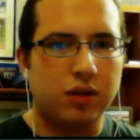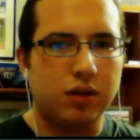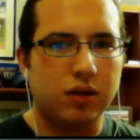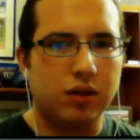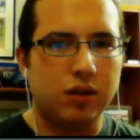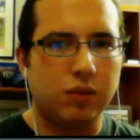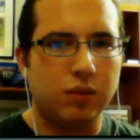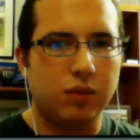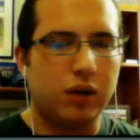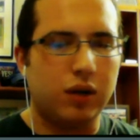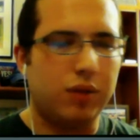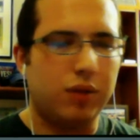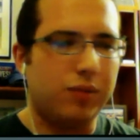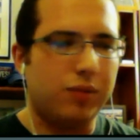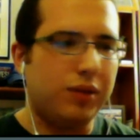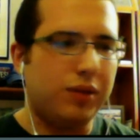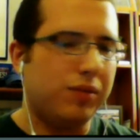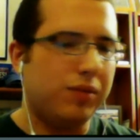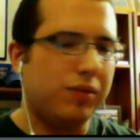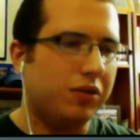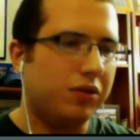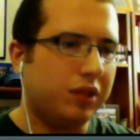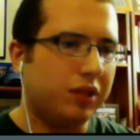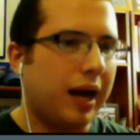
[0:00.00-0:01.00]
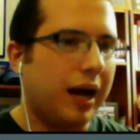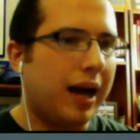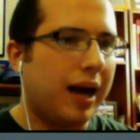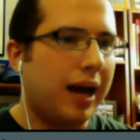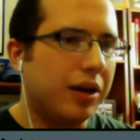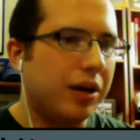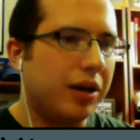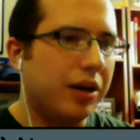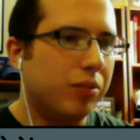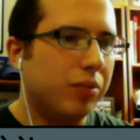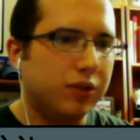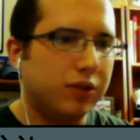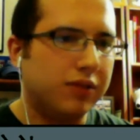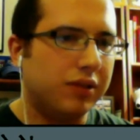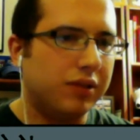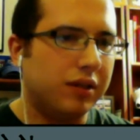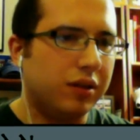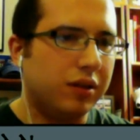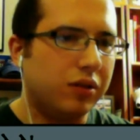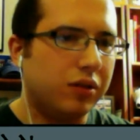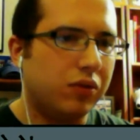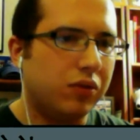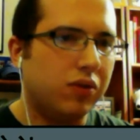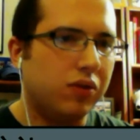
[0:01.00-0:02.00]
Well, maybe there's a guy in a
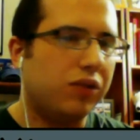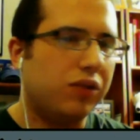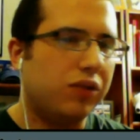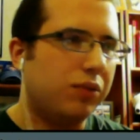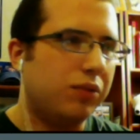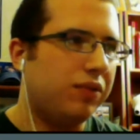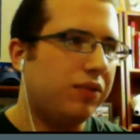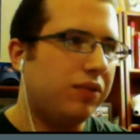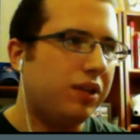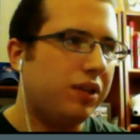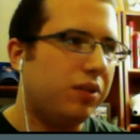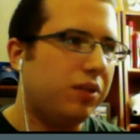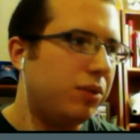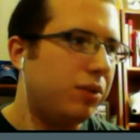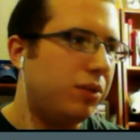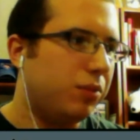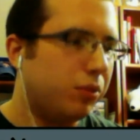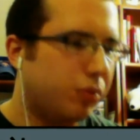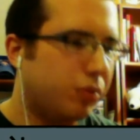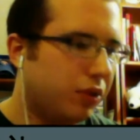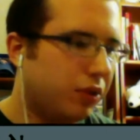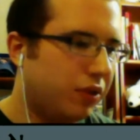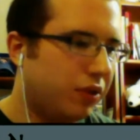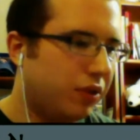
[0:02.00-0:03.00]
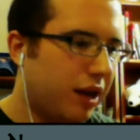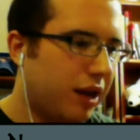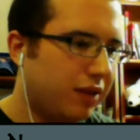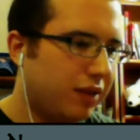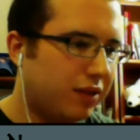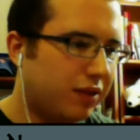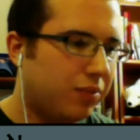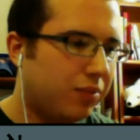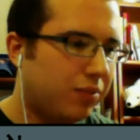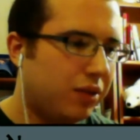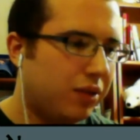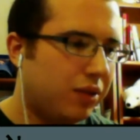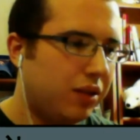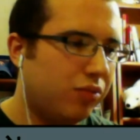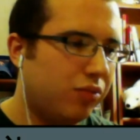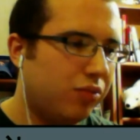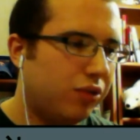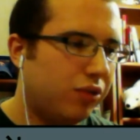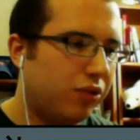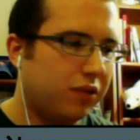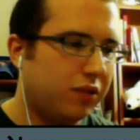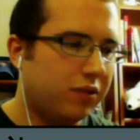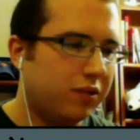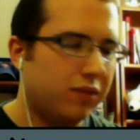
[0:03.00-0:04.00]
prison, because we've seen people locked up in
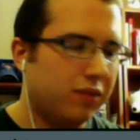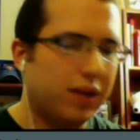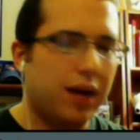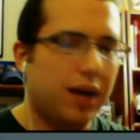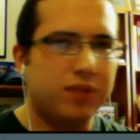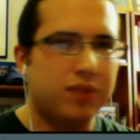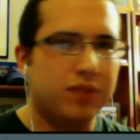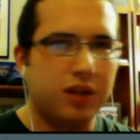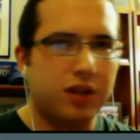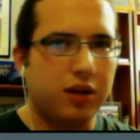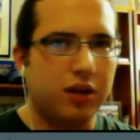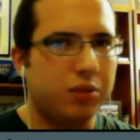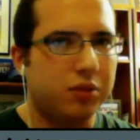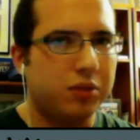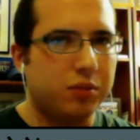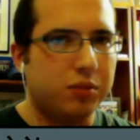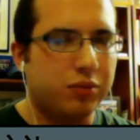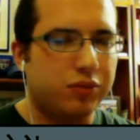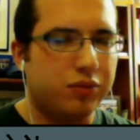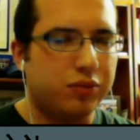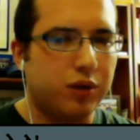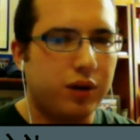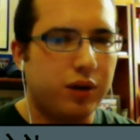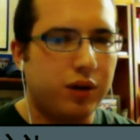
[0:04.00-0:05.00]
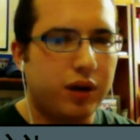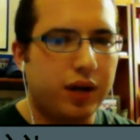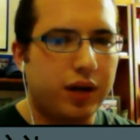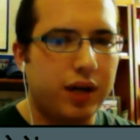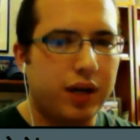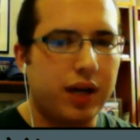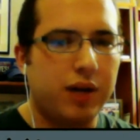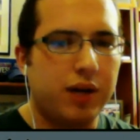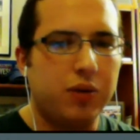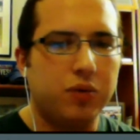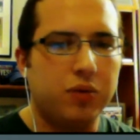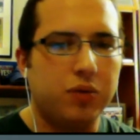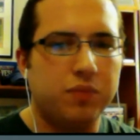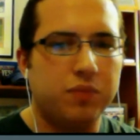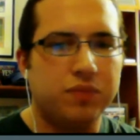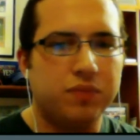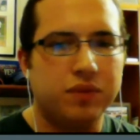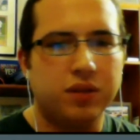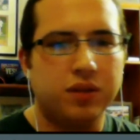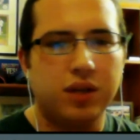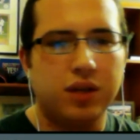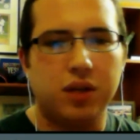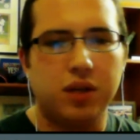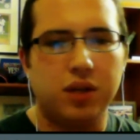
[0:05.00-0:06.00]
prisons of the opposite element before, and now
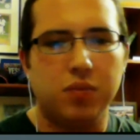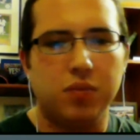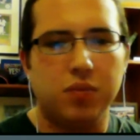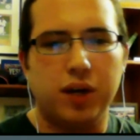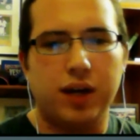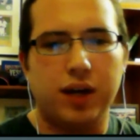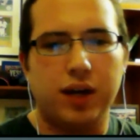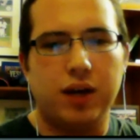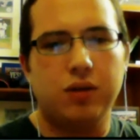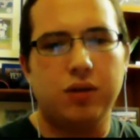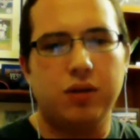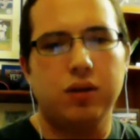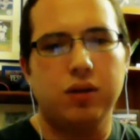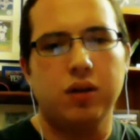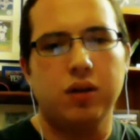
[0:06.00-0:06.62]
he can break out.